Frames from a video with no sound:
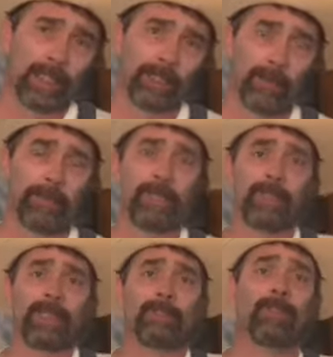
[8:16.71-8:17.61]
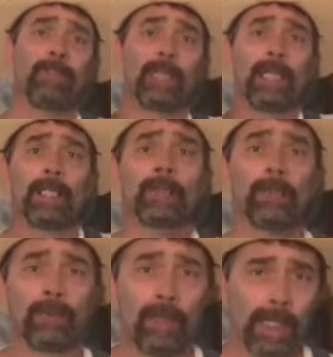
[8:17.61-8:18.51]
the ability to connect
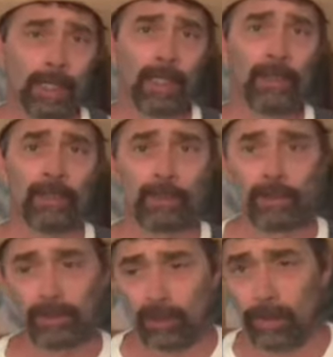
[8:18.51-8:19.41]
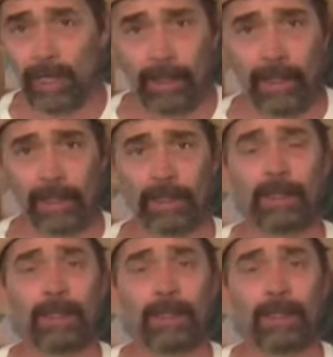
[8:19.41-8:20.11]
with one another through spirit,